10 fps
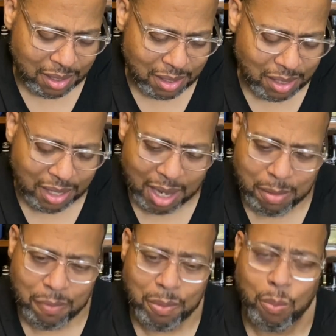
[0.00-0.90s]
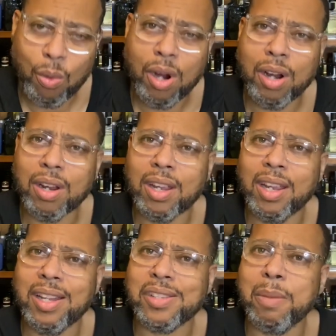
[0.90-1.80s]
She came home from work
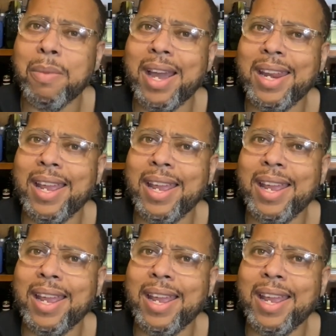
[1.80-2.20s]
and somebody